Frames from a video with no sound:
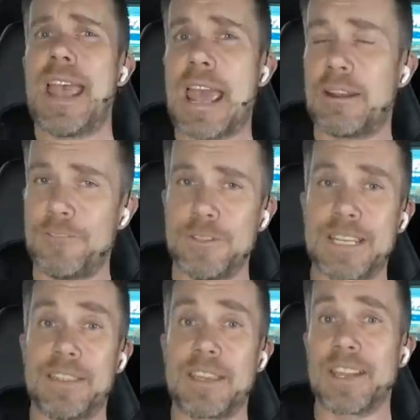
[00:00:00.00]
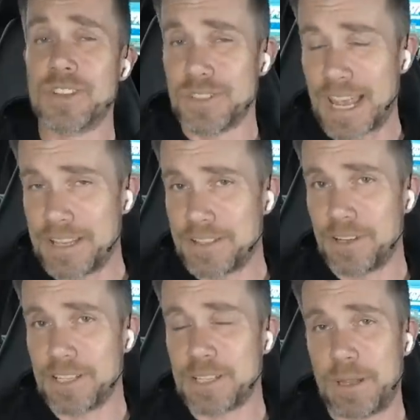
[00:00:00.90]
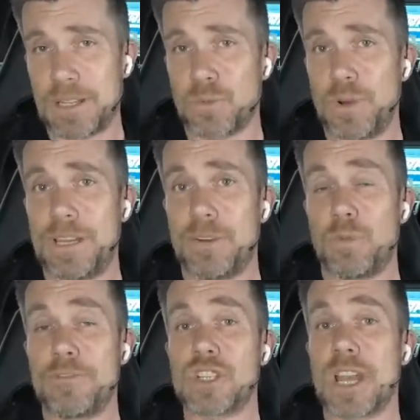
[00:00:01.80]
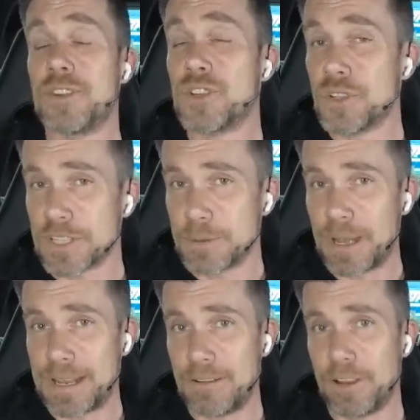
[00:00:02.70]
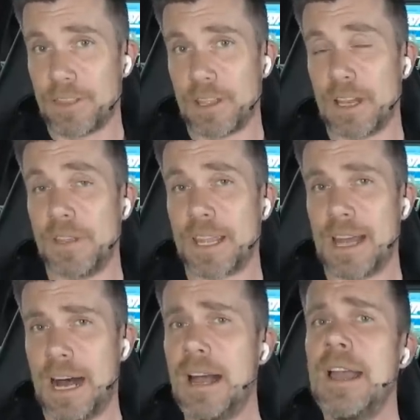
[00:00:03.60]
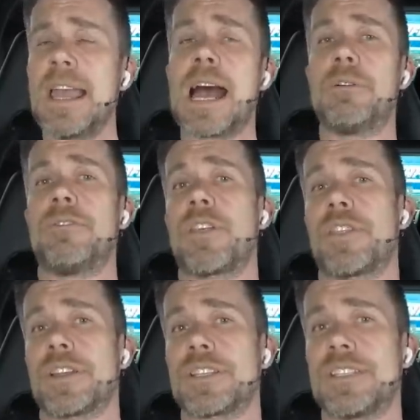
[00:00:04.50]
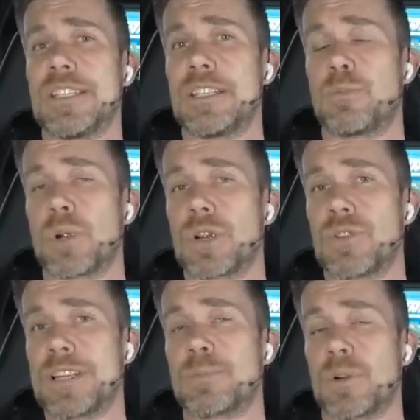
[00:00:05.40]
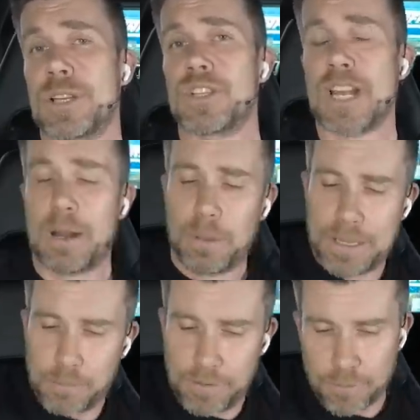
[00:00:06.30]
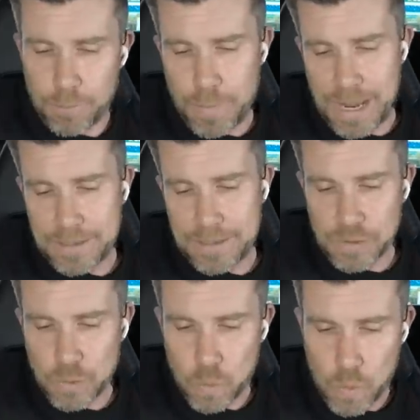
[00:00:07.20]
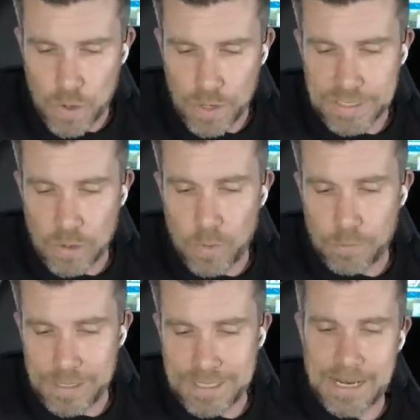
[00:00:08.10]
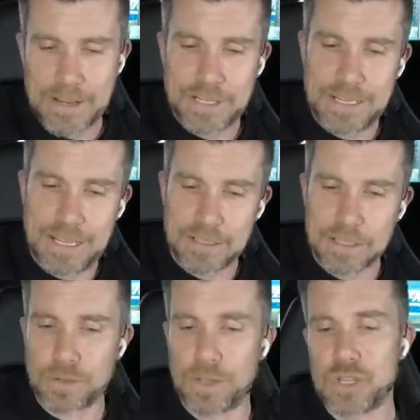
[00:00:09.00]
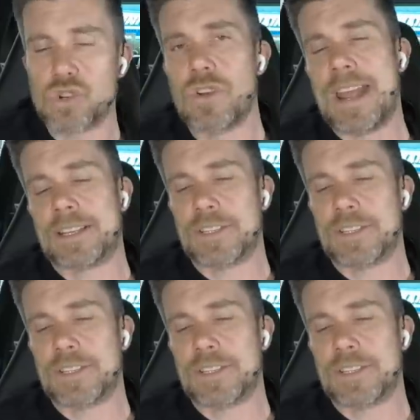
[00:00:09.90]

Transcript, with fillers: Had a few teething issues, as you'd expect when we've changed just about everything in the car. However, things did progress pretty sharply and went from bad to worse when we did actually get to the track.